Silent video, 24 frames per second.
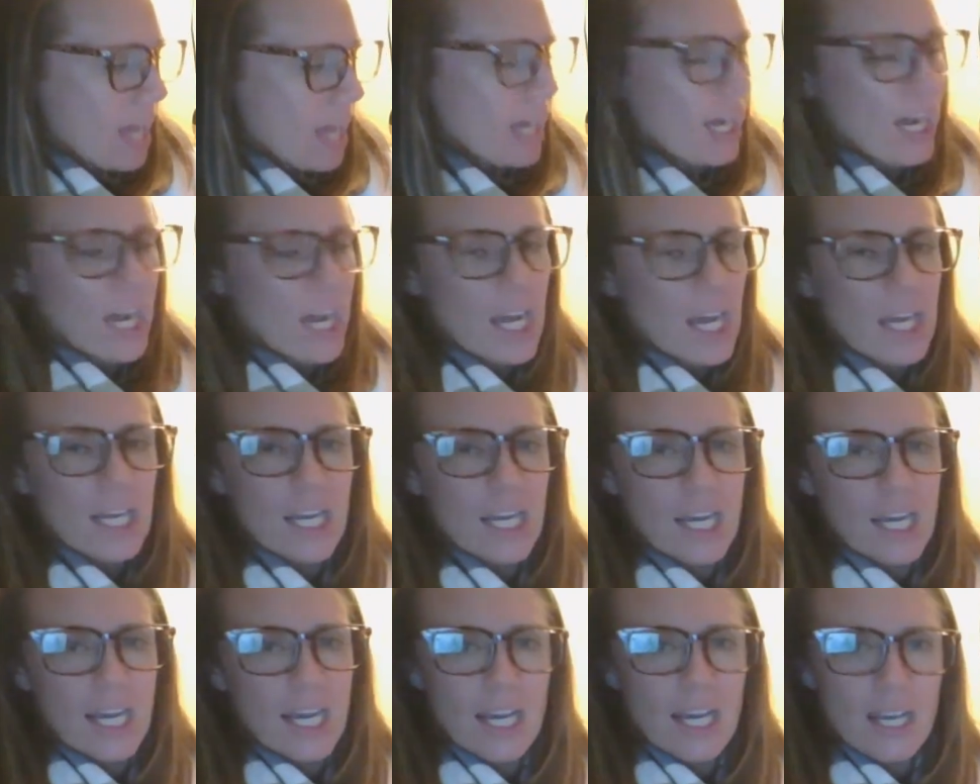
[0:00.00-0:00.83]
K,
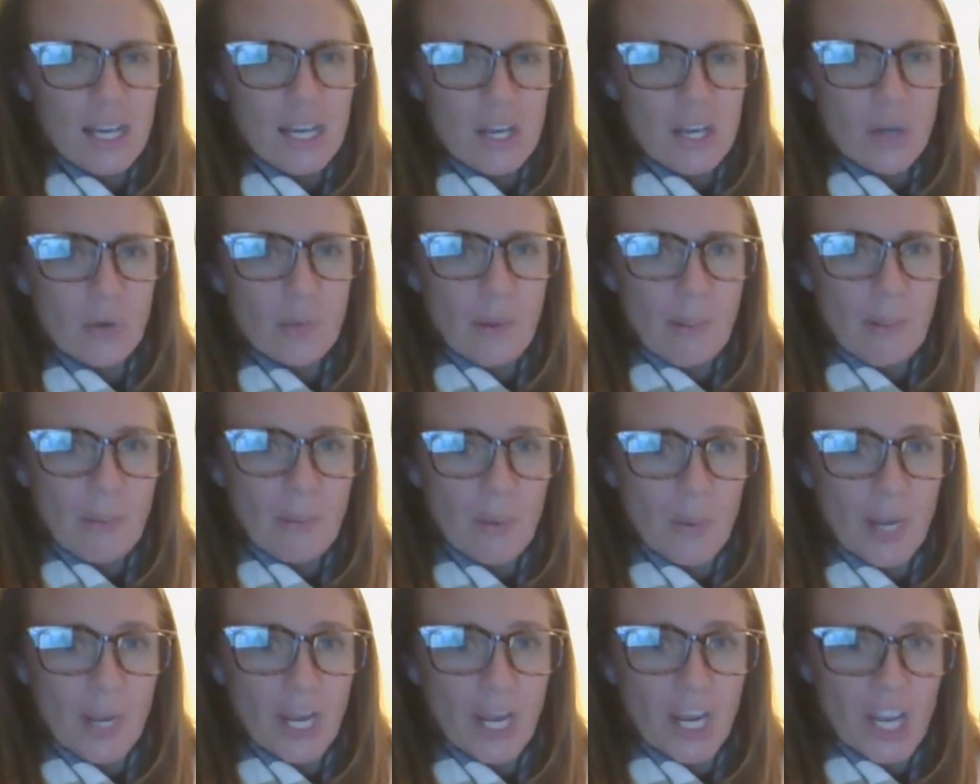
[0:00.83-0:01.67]
k.
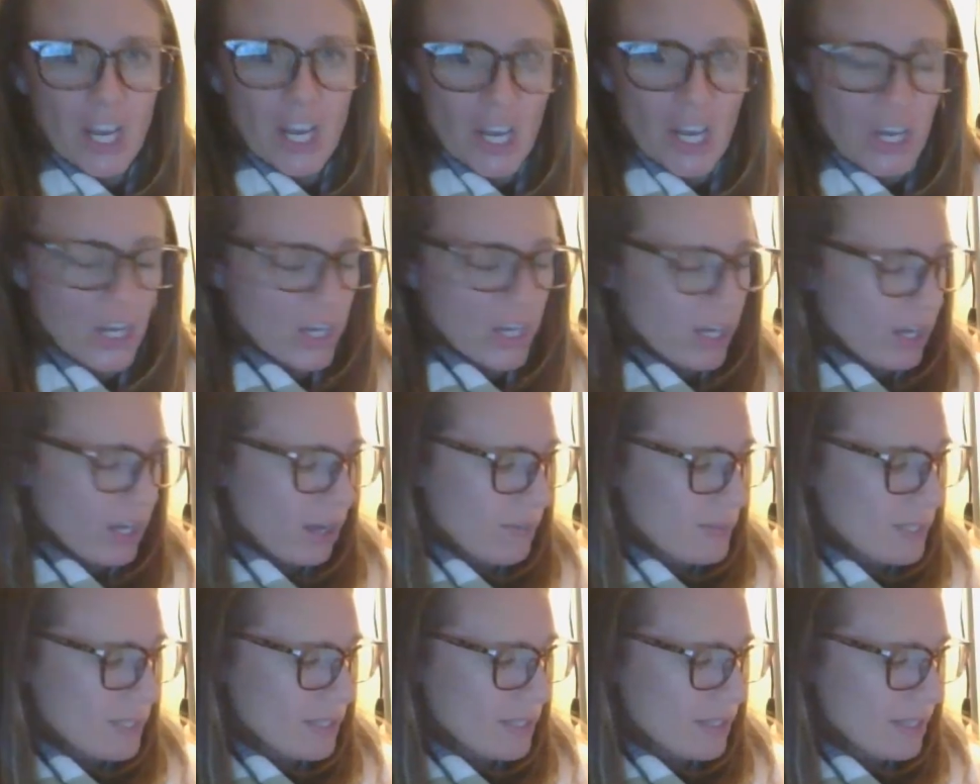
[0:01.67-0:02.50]
Remember when k
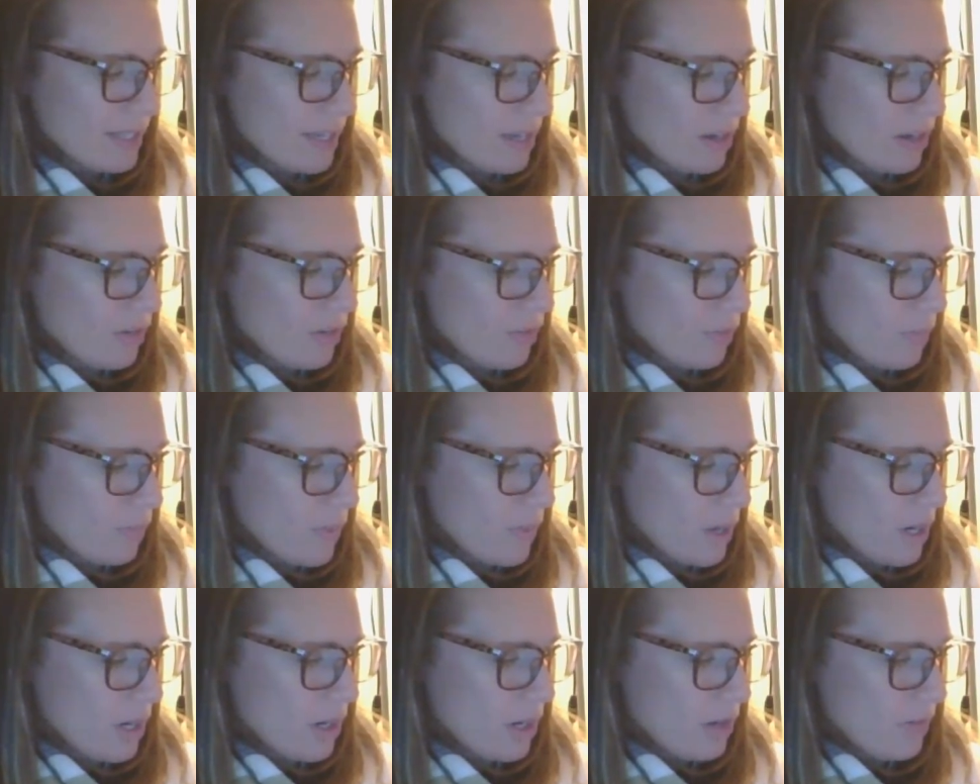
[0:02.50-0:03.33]
comes at the end of a
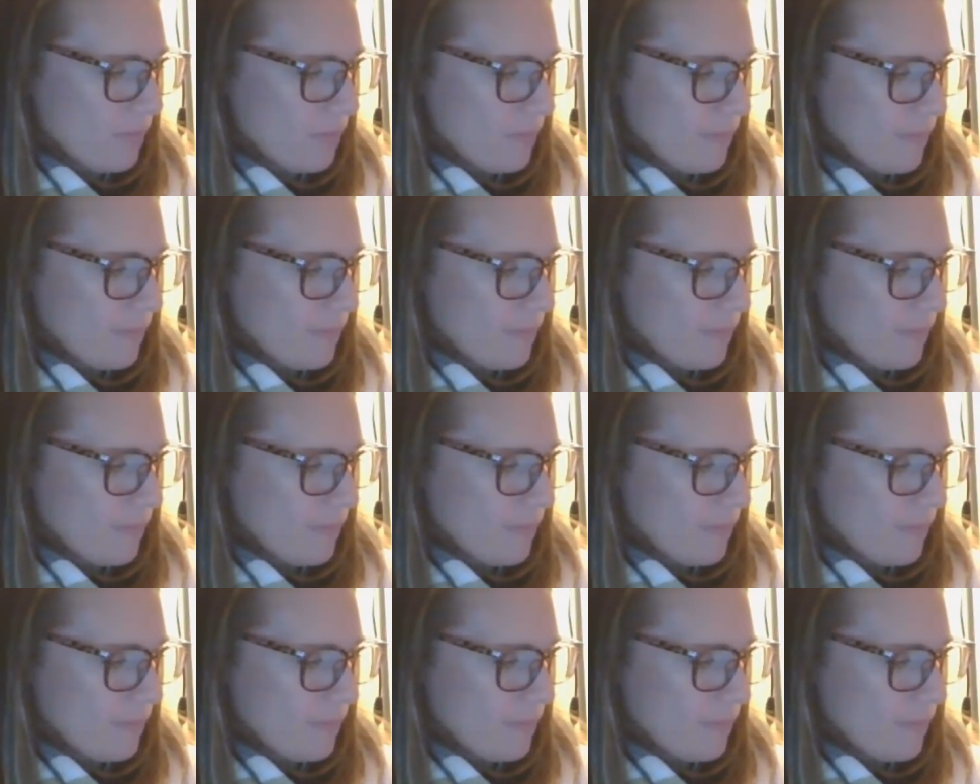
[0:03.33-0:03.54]
word,